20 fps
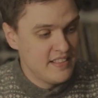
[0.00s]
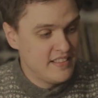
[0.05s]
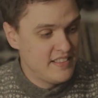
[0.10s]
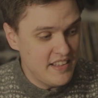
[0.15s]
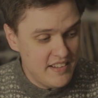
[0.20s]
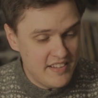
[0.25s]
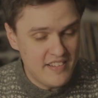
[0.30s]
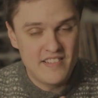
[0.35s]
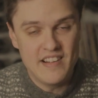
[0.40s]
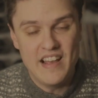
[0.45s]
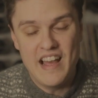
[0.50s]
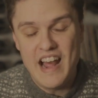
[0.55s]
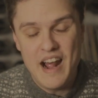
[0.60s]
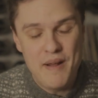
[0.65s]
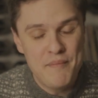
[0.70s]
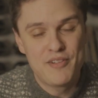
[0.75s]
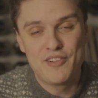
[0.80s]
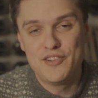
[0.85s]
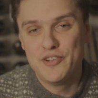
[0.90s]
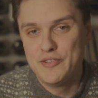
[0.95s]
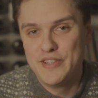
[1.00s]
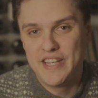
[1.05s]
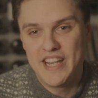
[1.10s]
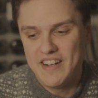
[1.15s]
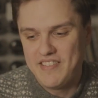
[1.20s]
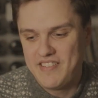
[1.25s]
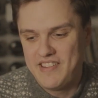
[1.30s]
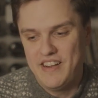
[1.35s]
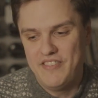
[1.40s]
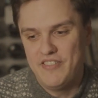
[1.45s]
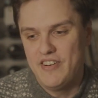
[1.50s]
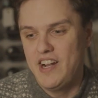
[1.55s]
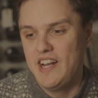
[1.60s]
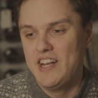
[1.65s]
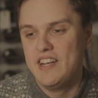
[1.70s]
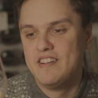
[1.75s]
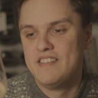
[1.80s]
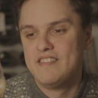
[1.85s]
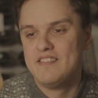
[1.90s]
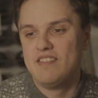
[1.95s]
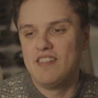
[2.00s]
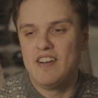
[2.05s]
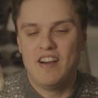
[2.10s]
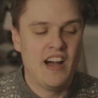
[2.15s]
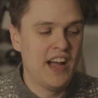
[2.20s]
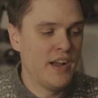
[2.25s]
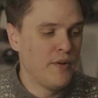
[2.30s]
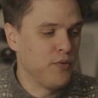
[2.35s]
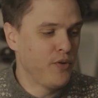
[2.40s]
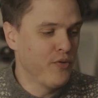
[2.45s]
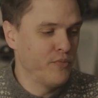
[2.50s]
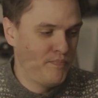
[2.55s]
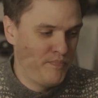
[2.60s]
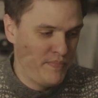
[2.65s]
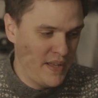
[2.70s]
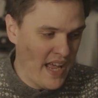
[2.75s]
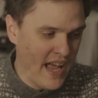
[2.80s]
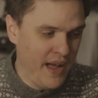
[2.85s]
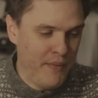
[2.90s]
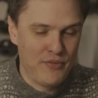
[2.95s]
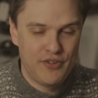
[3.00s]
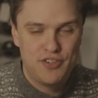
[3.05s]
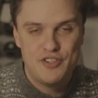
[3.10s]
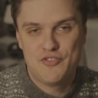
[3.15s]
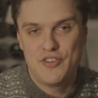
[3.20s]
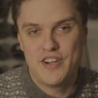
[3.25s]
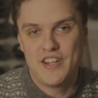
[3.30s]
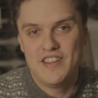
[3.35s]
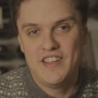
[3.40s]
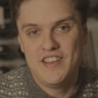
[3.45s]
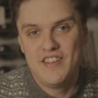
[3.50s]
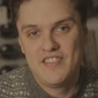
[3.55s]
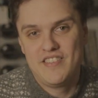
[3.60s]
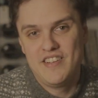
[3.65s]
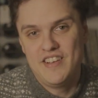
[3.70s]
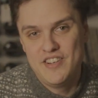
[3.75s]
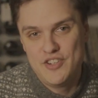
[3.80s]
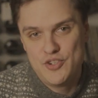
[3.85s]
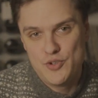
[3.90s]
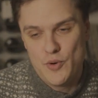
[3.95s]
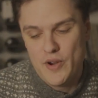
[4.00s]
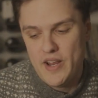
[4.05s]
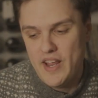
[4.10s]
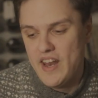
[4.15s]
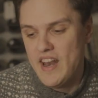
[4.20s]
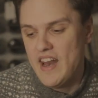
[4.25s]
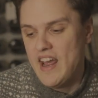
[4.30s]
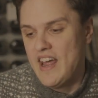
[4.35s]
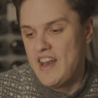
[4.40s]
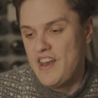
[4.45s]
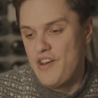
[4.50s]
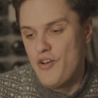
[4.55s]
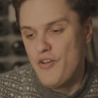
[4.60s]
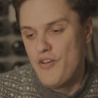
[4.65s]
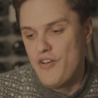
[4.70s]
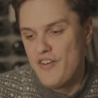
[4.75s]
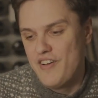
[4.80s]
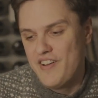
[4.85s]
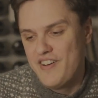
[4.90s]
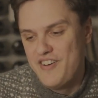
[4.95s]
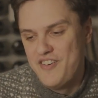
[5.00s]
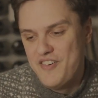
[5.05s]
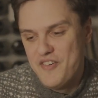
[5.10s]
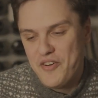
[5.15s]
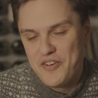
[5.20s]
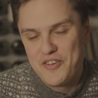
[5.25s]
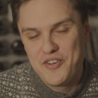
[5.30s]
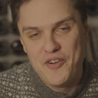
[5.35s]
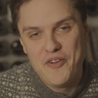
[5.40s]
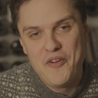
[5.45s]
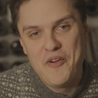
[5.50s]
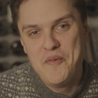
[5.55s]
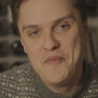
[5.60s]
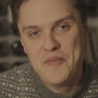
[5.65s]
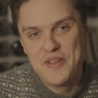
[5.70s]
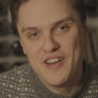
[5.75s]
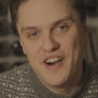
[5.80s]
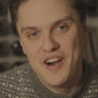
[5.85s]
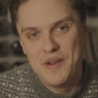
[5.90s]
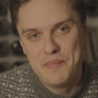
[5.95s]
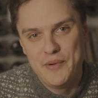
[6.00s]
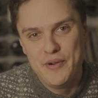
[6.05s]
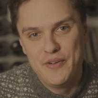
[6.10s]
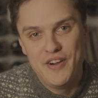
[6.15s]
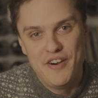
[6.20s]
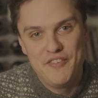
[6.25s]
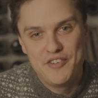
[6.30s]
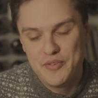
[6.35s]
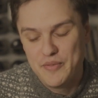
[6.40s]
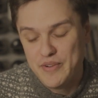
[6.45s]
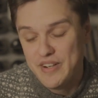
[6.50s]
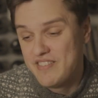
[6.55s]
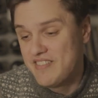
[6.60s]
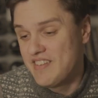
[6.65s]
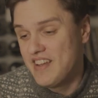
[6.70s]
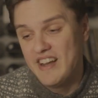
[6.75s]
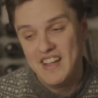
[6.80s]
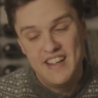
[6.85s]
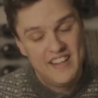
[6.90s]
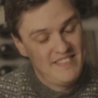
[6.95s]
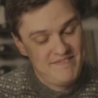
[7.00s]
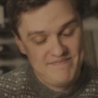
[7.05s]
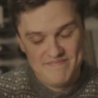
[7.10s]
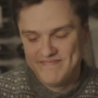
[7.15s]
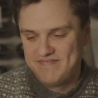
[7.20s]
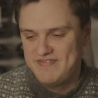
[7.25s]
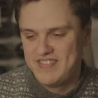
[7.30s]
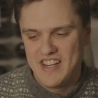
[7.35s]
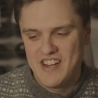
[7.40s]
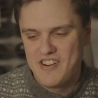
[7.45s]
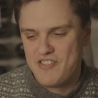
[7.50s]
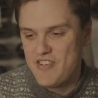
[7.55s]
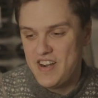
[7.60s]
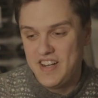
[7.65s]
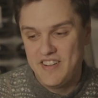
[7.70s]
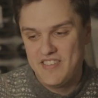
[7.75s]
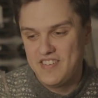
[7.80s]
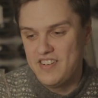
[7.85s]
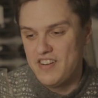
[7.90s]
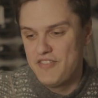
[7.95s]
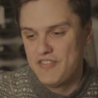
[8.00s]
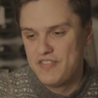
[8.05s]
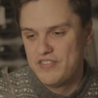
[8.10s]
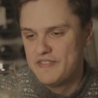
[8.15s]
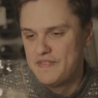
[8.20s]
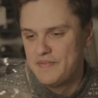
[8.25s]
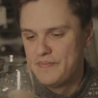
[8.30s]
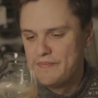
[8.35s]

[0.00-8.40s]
This absolutely gets that right. I will be able to drink this, enjoy it, and not go home with heartburn afterwards. Great stuff.